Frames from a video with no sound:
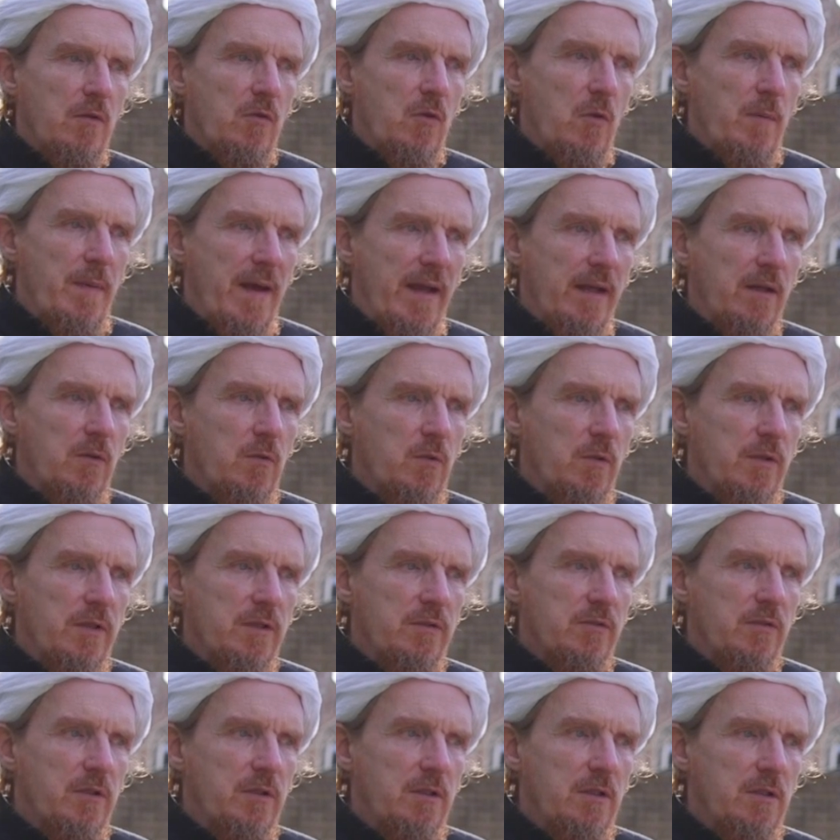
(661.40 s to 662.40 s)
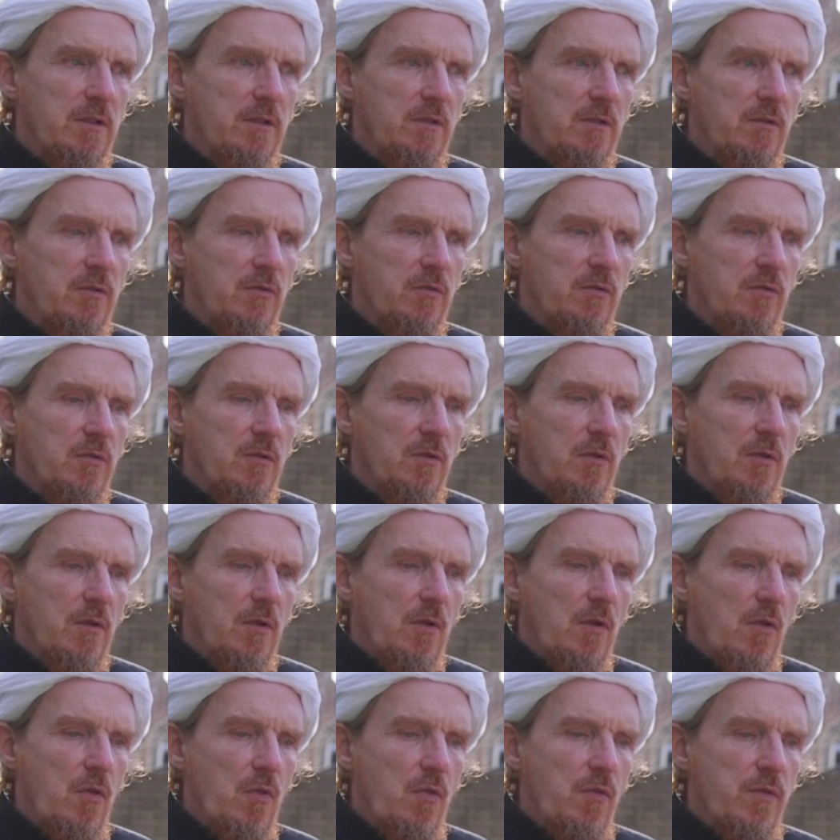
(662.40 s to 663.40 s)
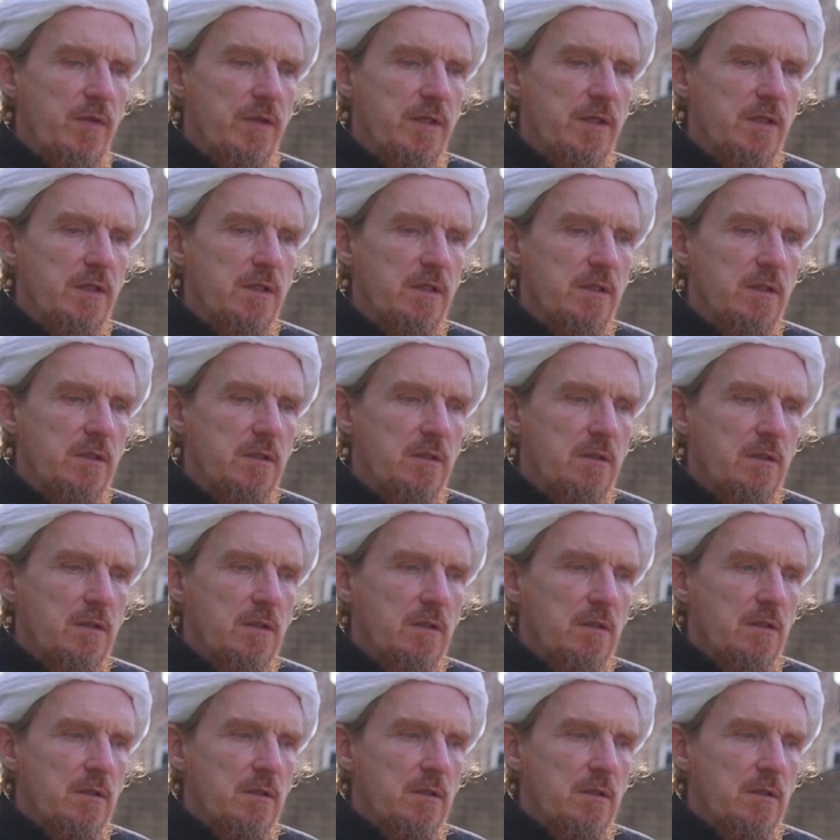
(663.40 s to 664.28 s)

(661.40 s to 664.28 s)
The banquet is the